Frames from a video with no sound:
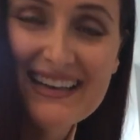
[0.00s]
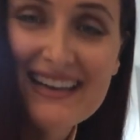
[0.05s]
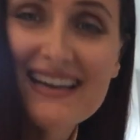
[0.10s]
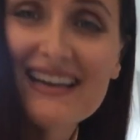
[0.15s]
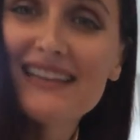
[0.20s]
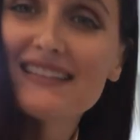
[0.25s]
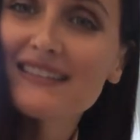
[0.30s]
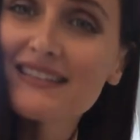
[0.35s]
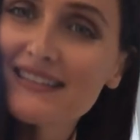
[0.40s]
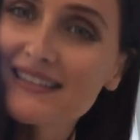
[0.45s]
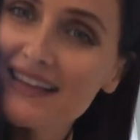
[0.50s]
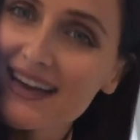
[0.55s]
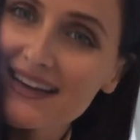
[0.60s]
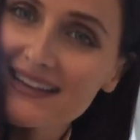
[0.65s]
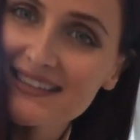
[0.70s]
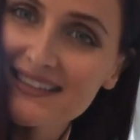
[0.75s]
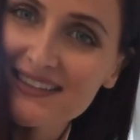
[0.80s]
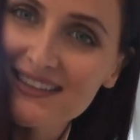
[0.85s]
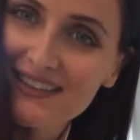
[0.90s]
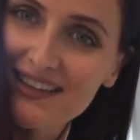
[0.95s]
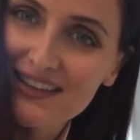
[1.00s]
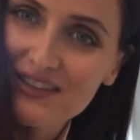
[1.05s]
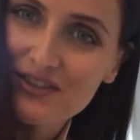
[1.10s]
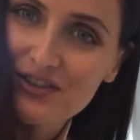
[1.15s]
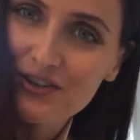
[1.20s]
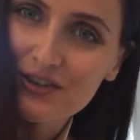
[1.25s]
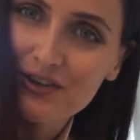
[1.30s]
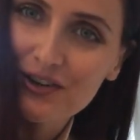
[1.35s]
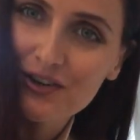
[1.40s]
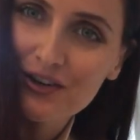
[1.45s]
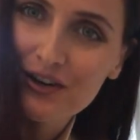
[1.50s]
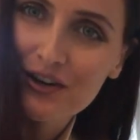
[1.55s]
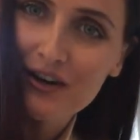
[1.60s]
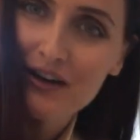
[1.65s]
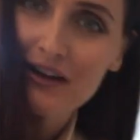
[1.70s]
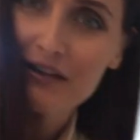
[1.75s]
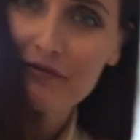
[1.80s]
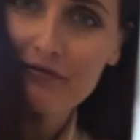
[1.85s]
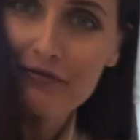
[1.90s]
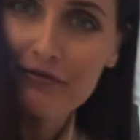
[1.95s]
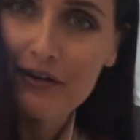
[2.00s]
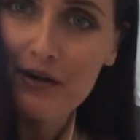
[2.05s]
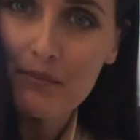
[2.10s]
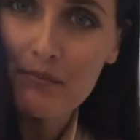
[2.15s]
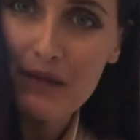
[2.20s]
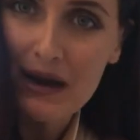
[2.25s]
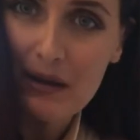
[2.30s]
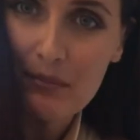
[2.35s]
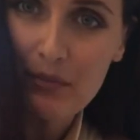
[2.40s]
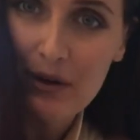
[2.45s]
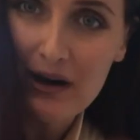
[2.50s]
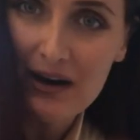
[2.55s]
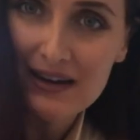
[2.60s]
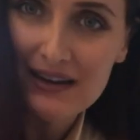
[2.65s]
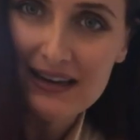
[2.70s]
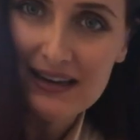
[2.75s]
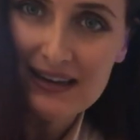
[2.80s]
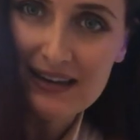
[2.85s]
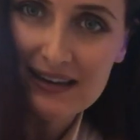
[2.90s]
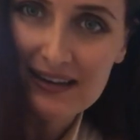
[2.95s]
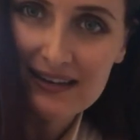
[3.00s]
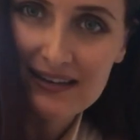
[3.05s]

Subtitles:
it detects an electrical current from my body.